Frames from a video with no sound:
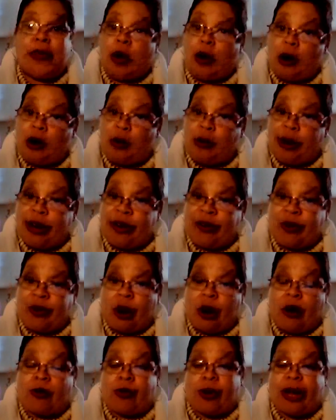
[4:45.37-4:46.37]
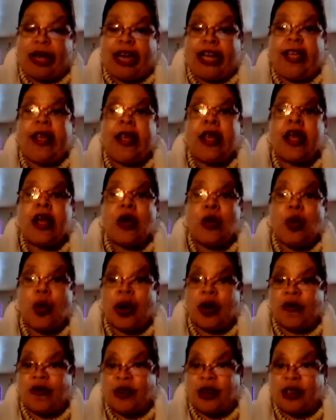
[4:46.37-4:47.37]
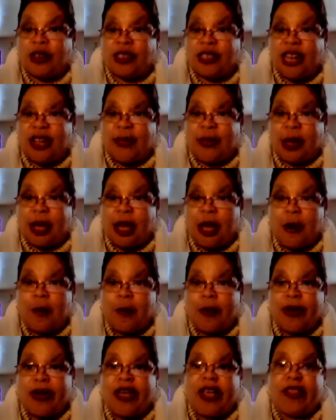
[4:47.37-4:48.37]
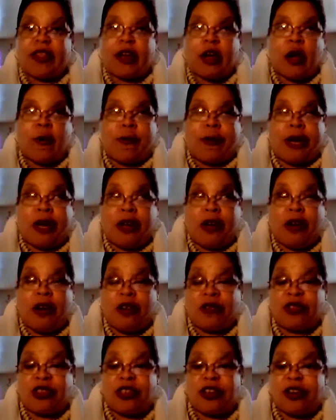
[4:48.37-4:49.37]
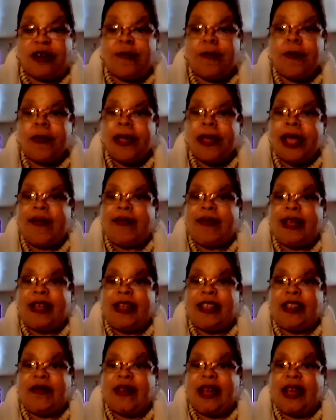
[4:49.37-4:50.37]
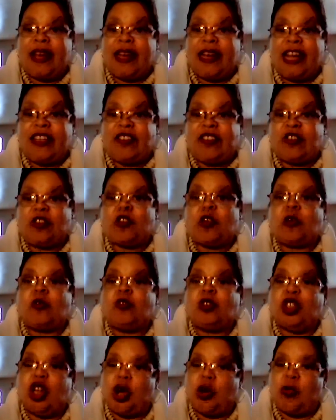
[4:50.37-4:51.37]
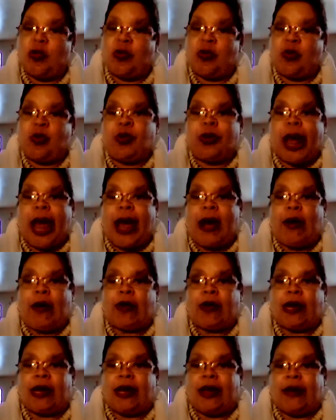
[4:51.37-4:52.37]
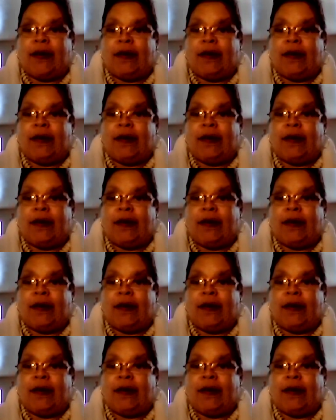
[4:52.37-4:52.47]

They're already well versed in the company culture, and things of that nature. So don't rule out